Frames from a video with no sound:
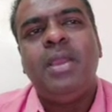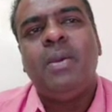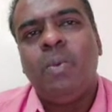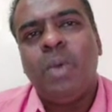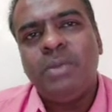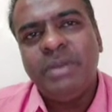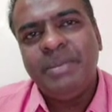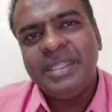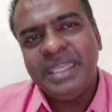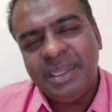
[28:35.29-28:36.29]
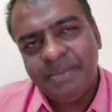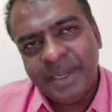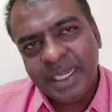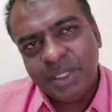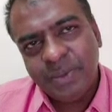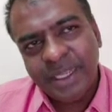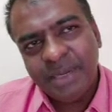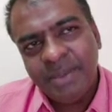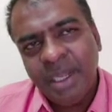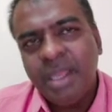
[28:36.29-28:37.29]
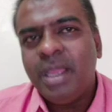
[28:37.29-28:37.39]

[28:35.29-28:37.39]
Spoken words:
what will be the dependent variable